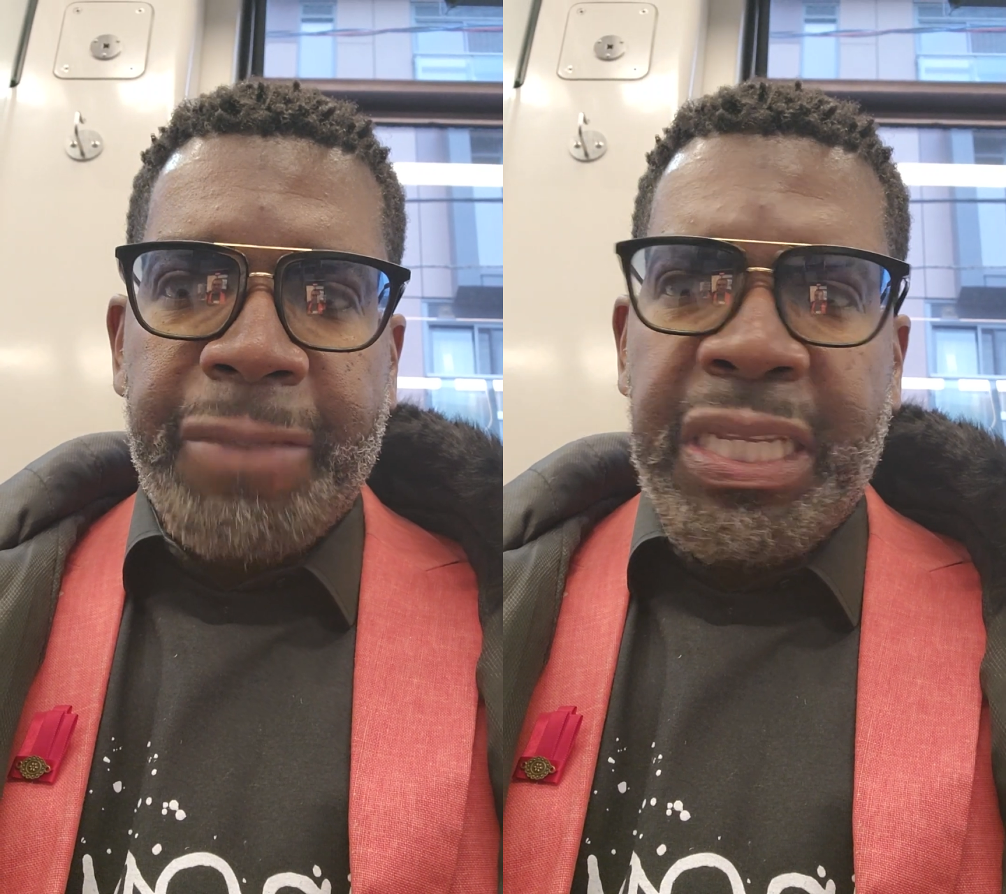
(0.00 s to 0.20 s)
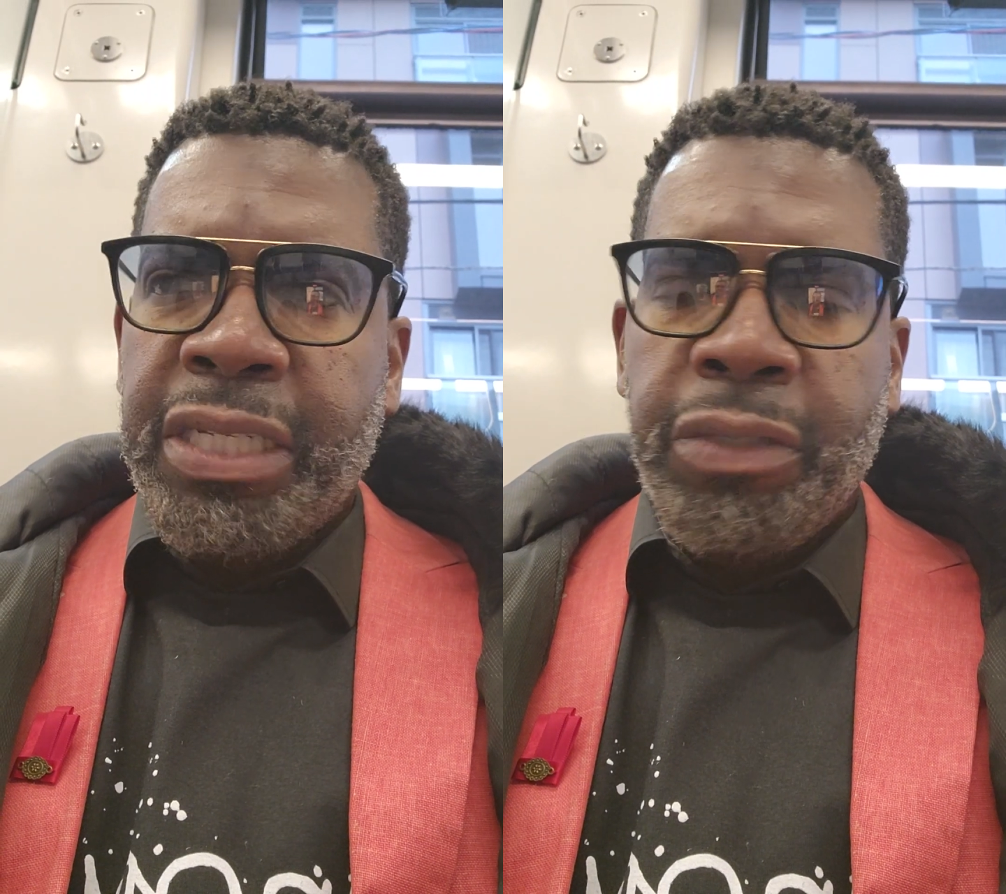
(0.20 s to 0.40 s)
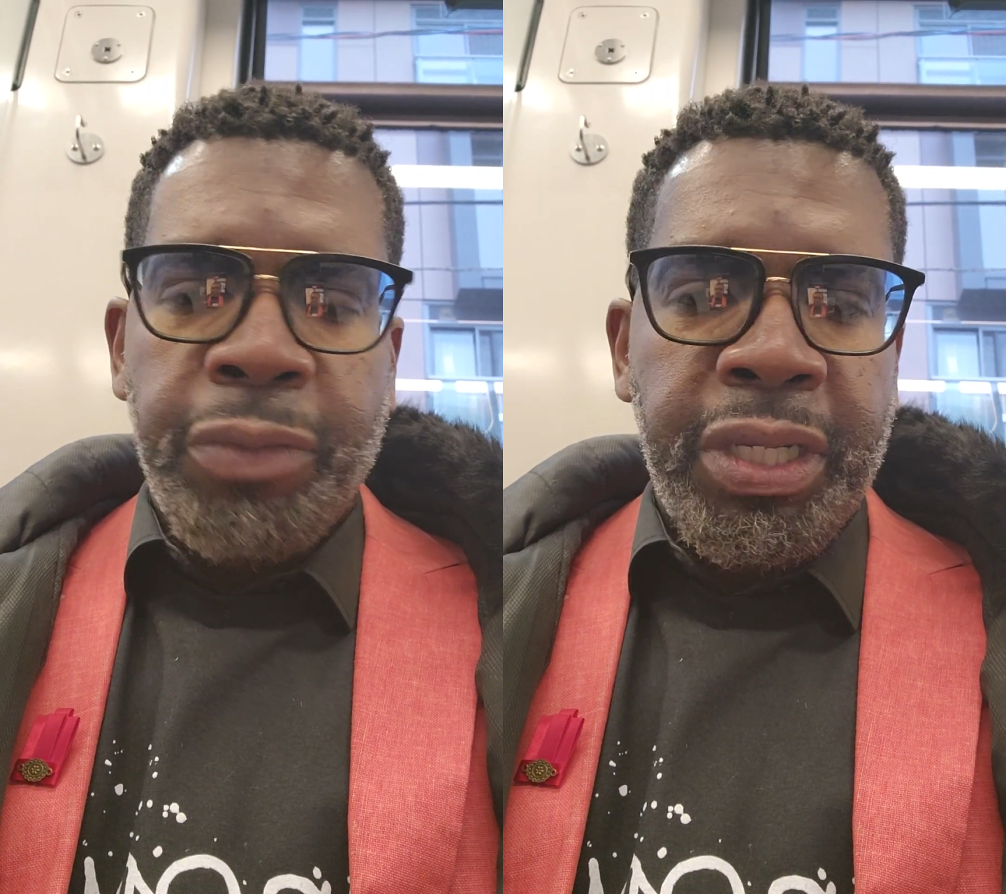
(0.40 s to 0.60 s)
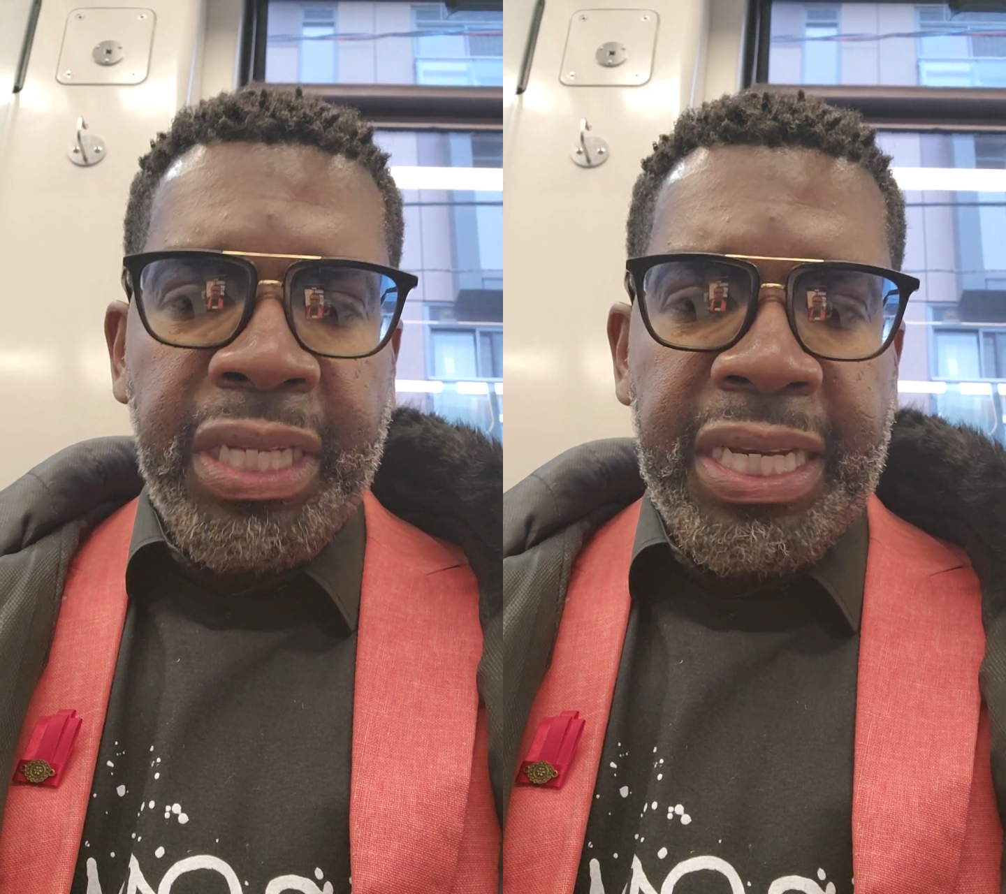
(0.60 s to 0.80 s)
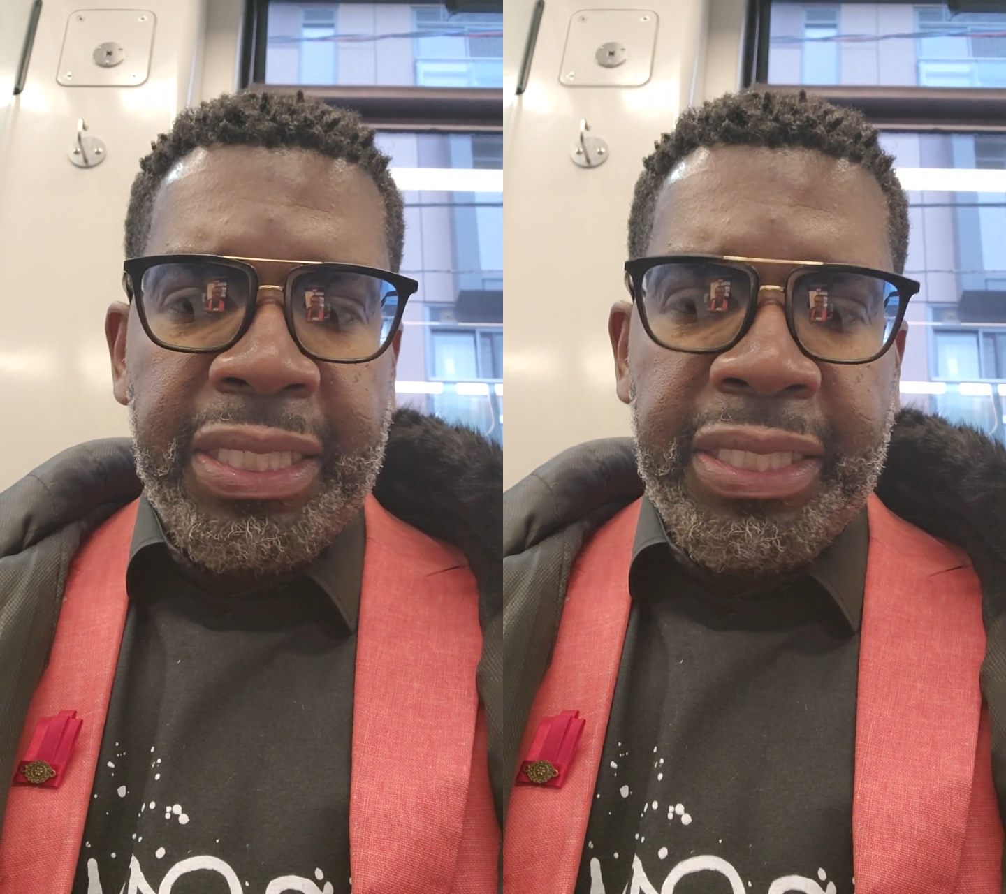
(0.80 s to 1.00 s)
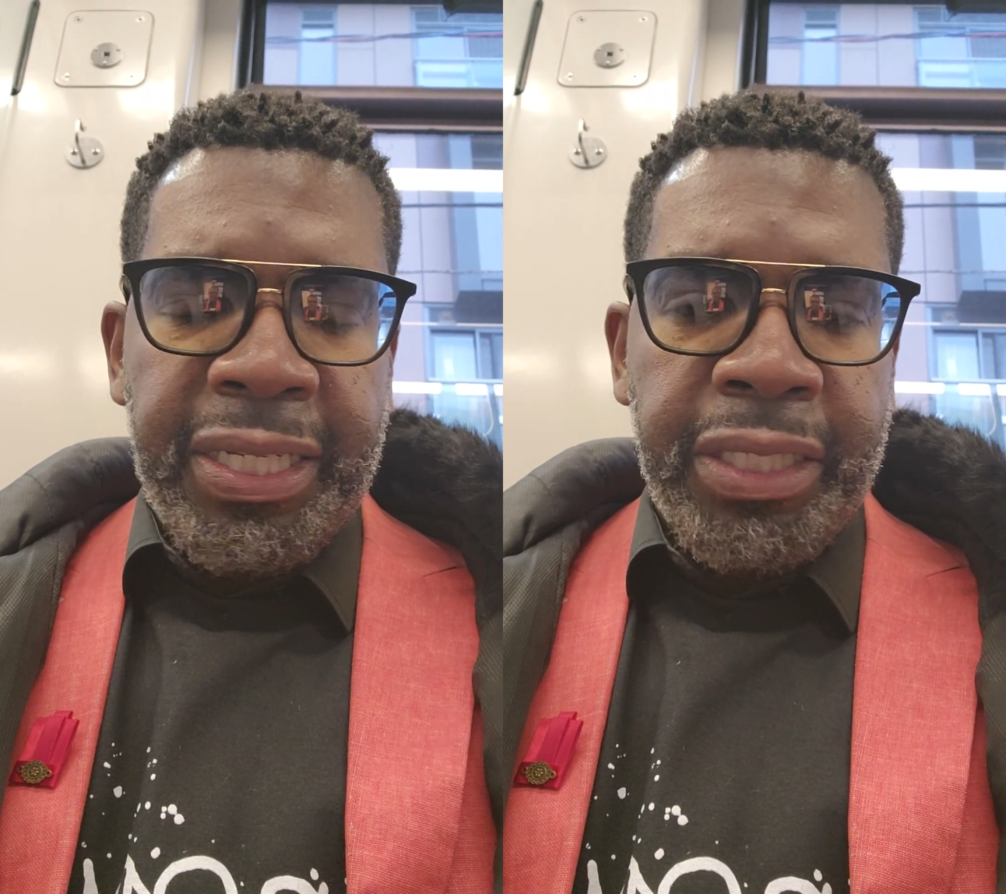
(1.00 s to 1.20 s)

he doesn't realize that